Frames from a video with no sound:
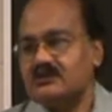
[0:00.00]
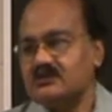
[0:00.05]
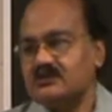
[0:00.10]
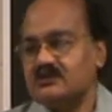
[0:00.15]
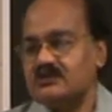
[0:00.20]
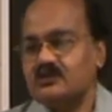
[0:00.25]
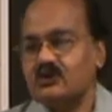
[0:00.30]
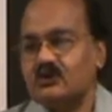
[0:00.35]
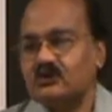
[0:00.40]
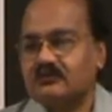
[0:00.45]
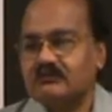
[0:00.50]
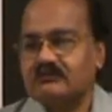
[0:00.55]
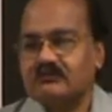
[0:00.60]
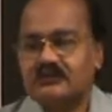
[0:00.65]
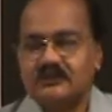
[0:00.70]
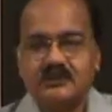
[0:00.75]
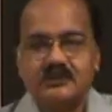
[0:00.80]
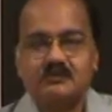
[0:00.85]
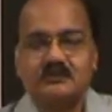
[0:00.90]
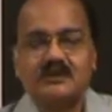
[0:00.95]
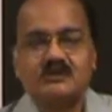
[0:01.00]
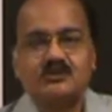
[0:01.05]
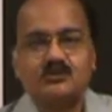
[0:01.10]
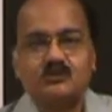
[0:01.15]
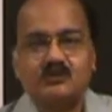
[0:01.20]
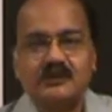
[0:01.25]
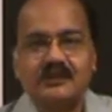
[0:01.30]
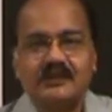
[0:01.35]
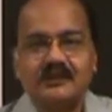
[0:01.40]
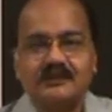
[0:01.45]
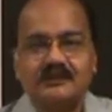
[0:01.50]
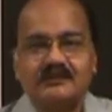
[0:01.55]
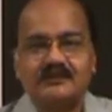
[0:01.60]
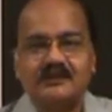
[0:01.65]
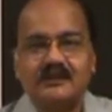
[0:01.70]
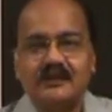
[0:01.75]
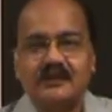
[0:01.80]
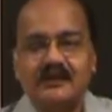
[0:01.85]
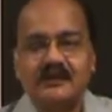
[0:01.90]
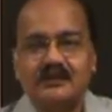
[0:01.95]
so eventually
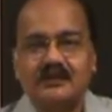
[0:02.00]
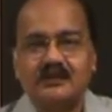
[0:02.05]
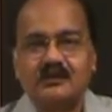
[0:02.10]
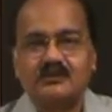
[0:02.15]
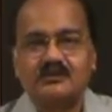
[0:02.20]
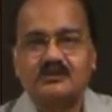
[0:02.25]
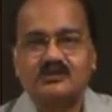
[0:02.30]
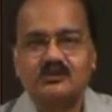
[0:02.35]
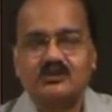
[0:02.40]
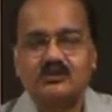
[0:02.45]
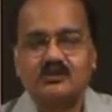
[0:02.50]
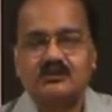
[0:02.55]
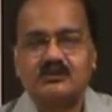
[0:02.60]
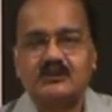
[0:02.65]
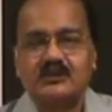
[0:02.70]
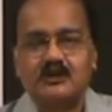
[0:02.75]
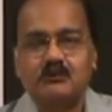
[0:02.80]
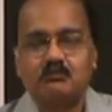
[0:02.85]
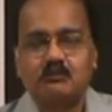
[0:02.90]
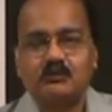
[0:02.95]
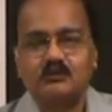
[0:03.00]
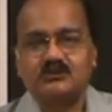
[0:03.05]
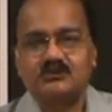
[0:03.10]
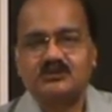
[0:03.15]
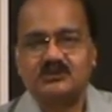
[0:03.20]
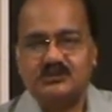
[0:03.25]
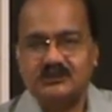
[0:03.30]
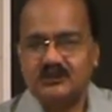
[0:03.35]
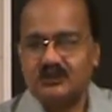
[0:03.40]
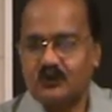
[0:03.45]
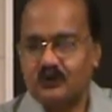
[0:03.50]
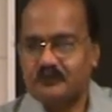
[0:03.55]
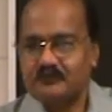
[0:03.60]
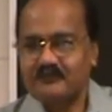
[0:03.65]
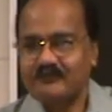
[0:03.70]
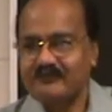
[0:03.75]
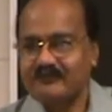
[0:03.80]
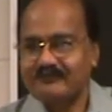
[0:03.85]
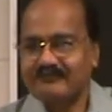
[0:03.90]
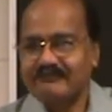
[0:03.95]
the error should approach
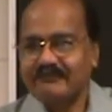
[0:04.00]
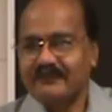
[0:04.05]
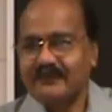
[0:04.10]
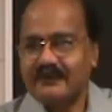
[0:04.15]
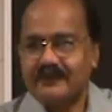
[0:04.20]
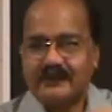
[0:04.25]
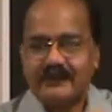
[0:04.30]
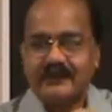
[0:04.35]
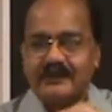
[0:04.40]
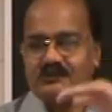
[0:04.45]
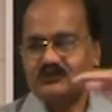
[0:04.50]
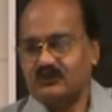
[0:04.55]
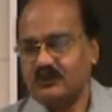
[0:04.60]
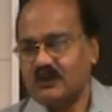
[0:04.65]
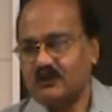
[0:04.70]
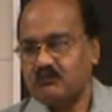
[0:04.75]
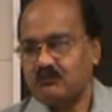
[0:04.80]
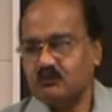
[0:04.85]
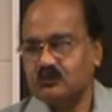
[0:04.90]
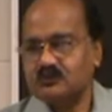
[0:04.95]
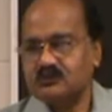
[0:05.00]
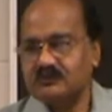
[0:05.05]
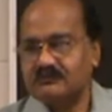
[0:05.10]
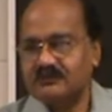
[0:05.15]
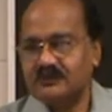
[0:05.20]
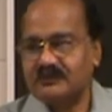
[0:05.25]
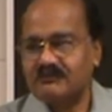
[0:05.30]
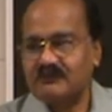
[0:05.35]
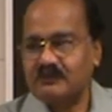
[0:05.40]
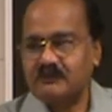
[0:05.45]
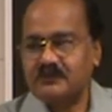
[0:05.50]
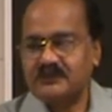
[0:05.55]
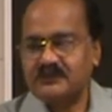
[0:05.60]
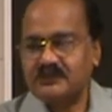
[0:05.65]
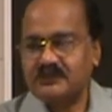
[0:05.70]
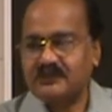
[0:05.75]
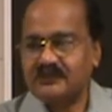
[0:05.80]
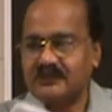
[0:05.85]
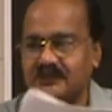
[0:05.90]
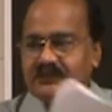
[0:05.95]
zero as you have most of the
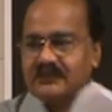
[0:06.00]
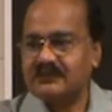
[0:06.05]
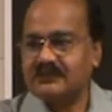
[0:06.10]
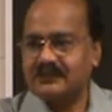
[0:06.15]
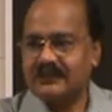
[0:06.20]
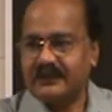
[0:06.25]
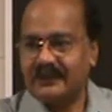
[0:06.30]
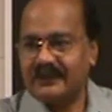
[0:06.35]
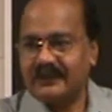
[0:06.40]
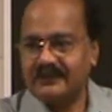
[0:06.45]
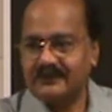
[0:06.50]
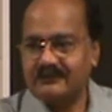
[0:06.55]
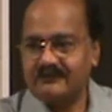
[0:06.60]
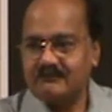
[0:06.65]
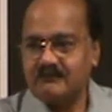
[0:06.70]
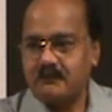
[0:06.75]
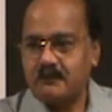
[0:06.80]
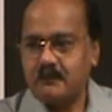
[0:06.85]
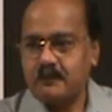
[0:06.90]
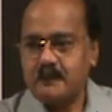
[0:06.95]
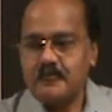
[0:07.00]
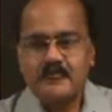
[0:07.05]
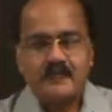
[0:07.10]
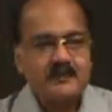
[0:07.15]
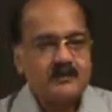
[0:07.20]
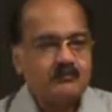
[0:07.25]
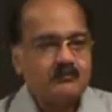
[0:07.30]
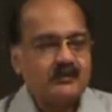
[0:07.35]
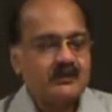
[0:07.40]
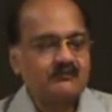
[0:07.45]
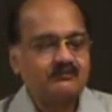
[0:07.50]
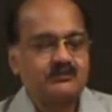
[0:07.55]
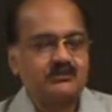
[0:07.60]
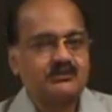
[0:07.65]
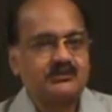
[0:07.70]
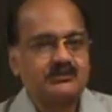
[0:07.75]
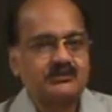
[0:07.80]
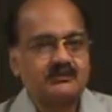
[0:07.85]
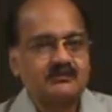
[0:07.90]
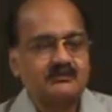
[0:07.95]
information near the end. But of
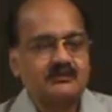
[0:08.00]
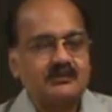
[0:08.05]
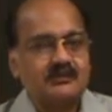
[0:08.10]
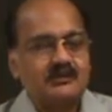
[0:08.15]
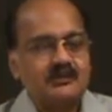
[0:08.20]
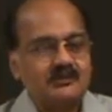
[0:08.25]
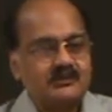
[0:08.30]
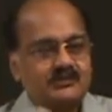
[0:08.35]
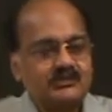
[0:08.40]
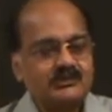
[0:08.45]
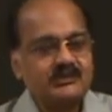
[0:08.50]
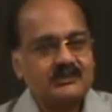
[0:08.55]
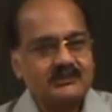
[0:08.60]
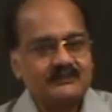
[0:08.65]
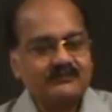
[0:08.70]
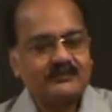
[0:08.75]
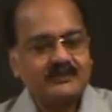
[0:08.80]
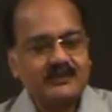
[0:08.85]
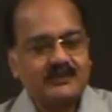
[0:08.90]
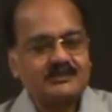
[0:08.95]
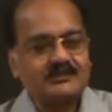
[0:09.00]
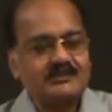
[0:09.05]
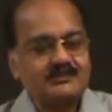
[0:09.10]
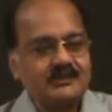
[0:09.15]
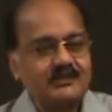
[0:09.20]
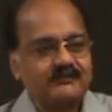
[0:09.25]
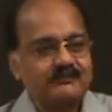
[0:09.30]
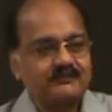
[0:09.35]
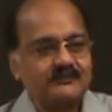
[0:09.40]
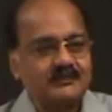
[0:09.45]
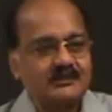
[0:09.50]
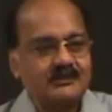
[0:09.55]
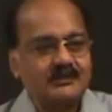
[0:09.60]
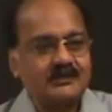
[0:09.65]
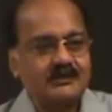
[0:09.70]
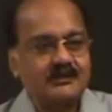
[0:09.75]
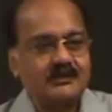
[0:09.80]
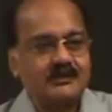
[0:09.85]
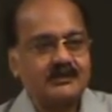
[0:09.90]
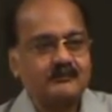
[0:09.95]
course, significance of
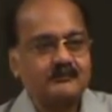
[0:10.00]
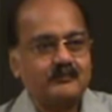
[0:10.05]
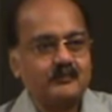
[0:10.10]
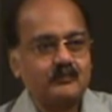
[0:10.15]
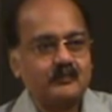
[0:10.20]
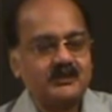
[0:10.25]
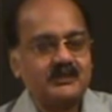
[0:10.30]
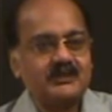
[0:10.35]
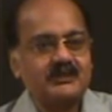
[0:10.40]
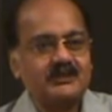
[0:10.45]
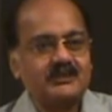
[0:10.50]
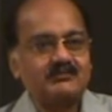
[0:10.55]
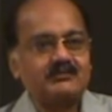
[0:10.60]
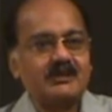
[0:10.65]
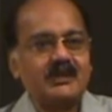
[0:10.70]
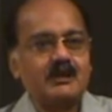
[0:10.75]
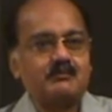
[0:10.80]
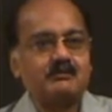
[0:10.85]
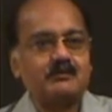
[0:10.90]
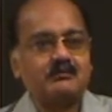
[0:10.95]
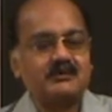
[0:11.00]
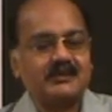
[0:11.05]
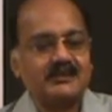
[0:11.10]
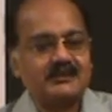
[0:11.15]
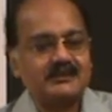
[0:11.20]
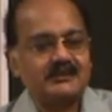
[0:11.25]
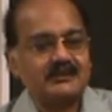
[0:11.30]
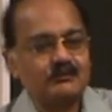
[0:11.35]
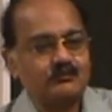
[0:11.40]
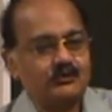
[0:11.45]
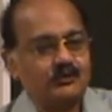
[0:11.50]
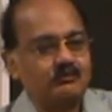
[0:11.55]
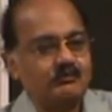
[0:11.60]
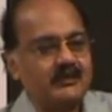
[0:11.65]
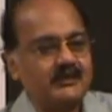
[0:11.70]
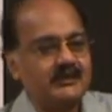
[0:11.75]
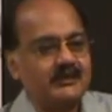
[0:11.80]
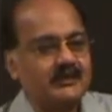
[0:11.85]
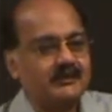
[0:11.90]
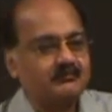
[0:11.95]
the predictive capability would
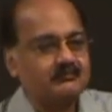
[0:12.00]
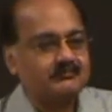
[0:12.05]
be,